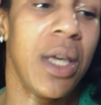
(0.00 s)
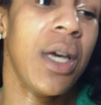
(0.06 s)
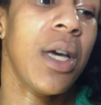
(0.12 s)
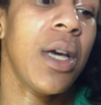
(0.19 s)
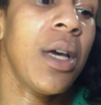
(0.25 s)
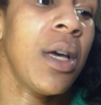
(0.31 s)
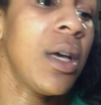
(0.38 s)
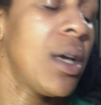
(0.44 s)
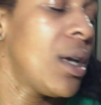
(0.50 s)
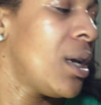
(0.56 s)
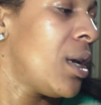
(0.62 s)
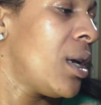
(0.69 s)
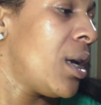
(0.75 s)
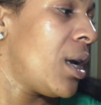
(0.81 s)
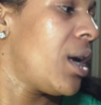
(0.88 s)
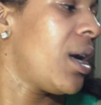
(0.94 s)
the
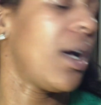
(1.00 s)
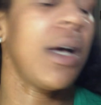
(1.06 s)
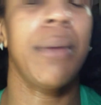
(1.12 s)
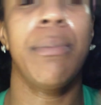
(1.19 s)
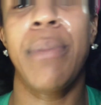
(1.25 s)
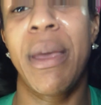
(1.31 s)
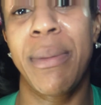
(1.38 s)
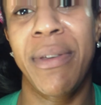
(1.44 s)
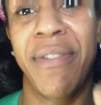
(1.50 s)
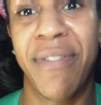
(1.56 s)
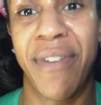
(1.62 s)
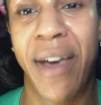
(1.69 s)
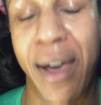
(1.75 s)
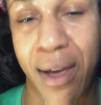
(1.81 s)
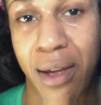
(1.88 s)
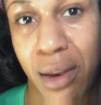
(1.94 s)
Baby
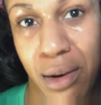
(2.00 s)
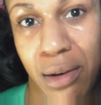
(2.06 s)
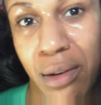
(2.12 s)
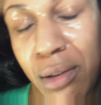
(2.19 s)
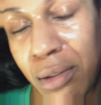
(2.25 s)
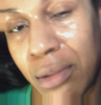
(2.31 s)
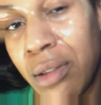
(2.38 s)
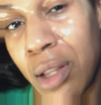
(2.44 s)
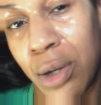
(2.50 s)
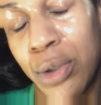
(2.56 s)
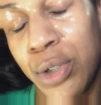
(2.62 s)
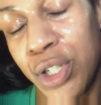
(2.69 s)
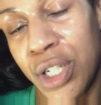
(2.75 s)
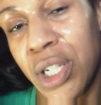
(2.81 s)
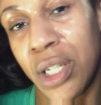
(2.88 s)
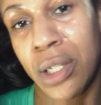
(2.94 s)
Phat
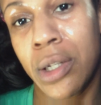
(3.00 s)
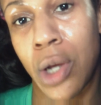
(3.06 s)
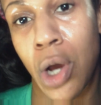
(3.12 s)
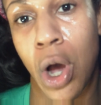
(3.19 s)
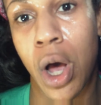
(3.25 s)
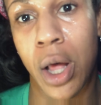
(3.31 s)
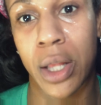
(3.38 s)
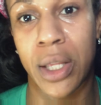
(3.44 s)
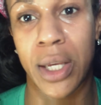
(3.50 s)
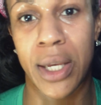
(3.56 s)
lotion all